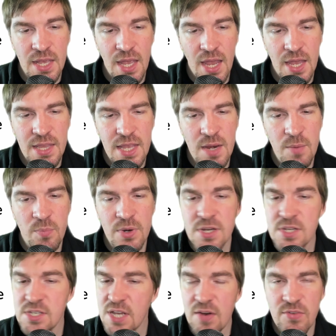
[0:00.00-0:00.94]
And then it
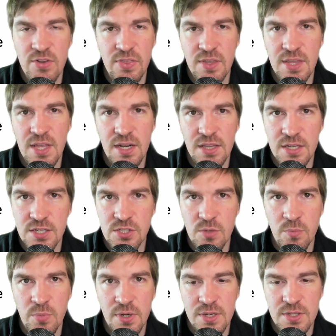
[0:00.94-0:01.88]
brings everything that
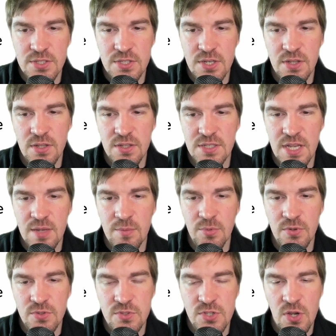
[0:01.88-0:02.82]
Elixir brings to the
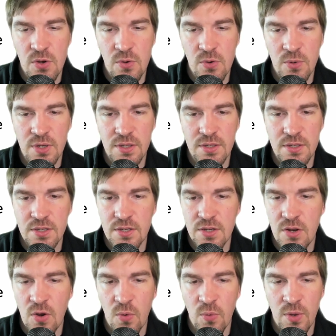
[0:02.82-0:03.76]
table. So,
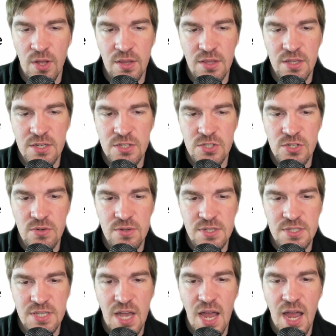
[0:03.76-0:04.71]
Elixir
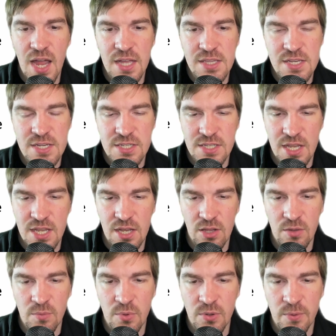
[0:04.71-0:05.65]
is highly
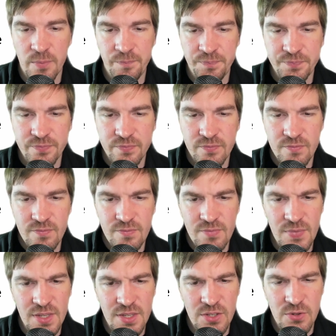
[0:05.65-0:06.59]
scalable.
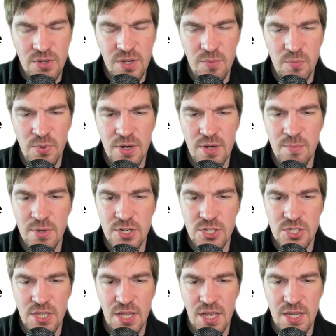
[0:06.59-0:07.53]
You can pretty
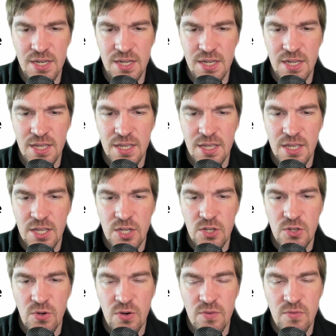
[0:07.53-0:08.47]
much
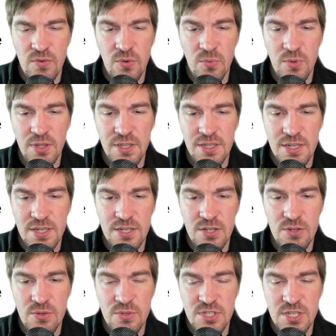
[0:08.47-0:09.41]
you don't even really need to
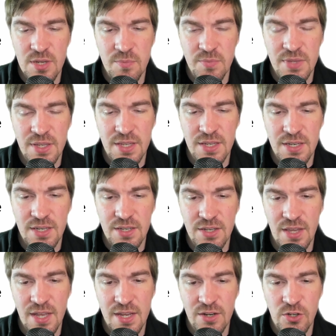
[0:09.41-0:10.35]
use something
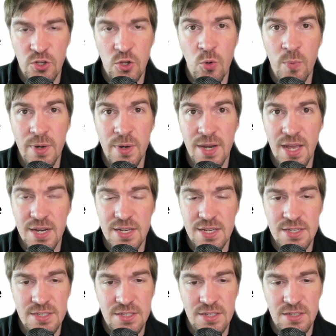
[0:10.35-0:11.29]
like
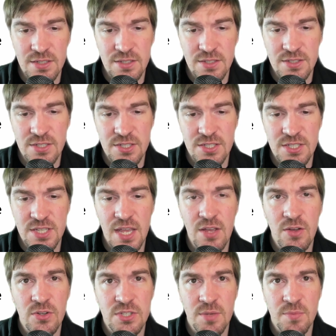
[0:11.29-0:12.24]
Kubernetes to
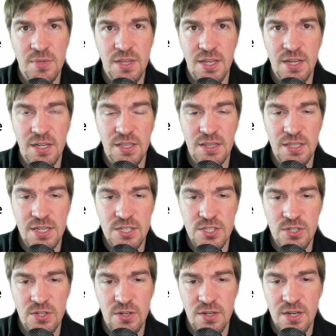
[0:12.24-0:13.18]
scale something like
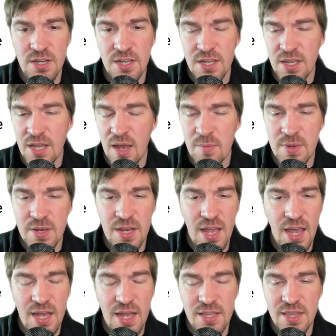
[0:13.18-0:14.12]
Elixir. I mean, it
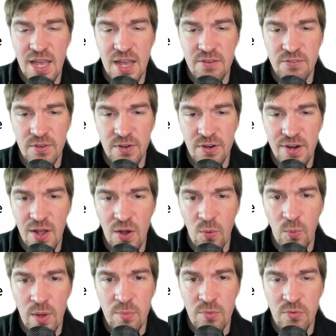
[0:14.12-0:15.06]
had that figured
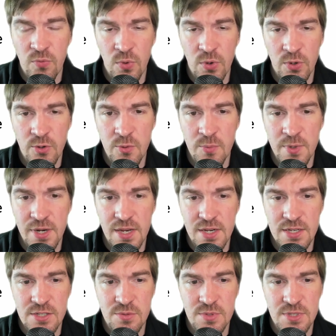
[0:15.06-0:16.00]
out way before
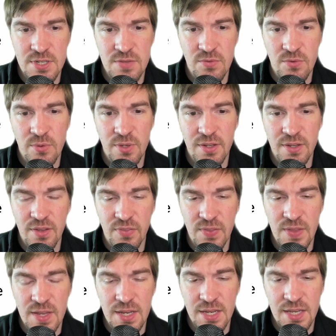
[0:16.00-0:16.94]
Kubernetes was even really a
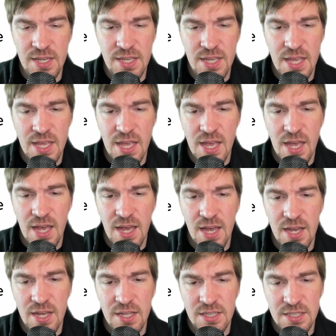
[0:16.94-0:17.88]
thing.
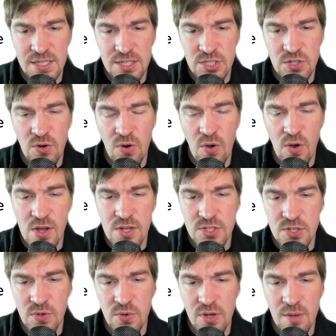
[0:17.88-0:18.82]
Elixir
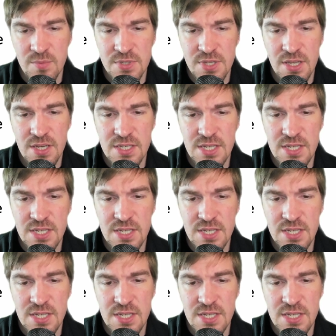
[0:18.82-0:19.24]
also comes to the